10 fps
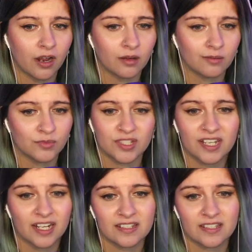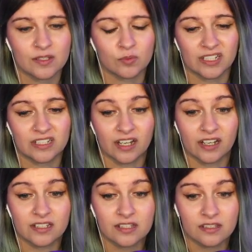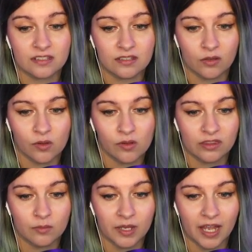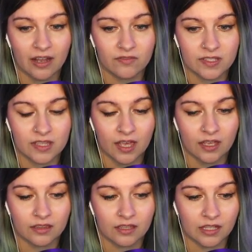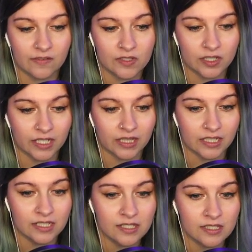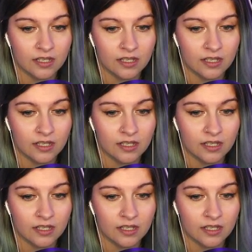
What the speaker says: Just kind of says what it does. So the only thing we have is that the leaves look like this.